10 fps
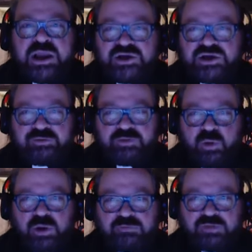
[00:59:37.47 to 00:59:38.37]
each and every
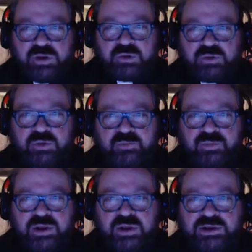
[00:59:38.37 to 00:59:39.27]
one of you
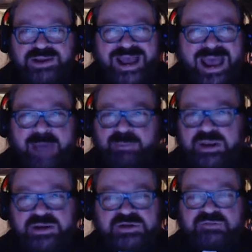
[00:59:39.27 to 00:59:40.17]
the
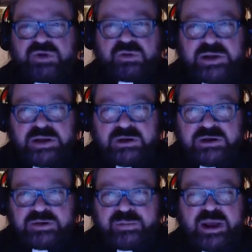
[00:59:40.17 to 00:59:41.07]
happiest of New
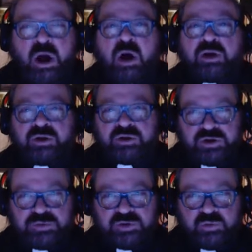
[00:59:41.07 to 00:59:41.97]
Year's and may all your
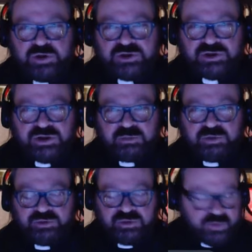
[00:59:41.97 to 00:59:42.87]
dreams and wishes come
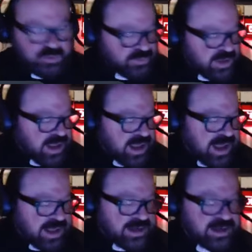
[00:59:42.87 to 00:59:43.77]
true.
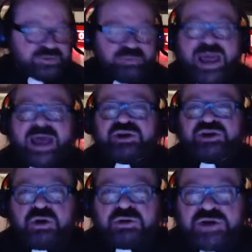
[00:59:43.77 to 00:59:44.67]
And it is bad
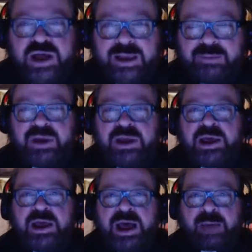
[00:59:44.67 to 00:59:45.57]
joke time.
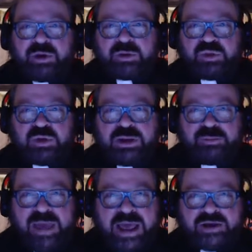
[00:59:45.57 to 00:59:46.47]
I'm going to pull a
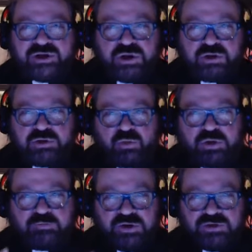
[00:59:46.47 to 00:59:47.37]
bad joke that
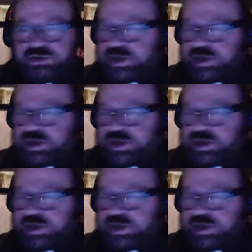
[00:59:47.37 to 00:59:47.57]
one of you